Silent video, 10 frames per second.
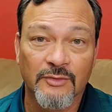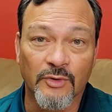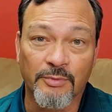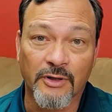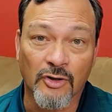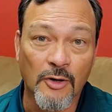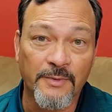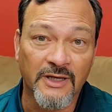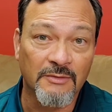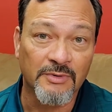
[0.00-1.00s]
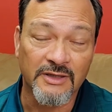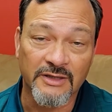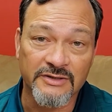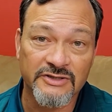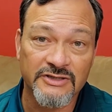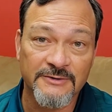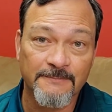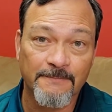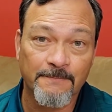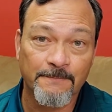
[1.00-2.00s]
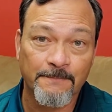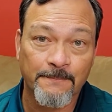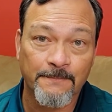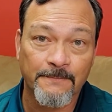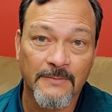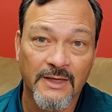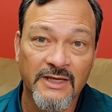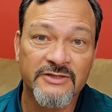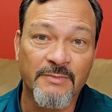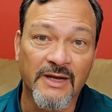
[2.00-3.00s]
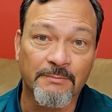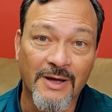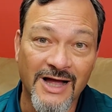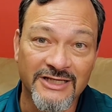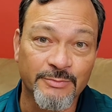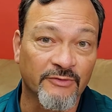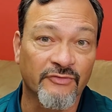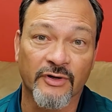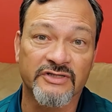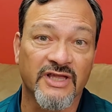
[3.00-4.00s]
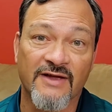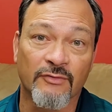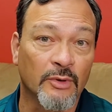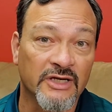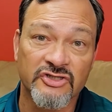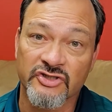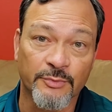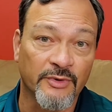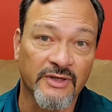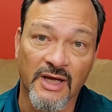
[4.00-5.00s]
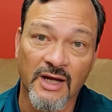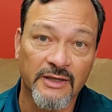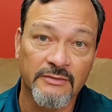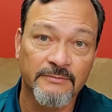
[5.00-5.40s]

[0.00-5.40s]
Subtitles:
We put our hope in him because he's made it possible for us to have a relationship with God.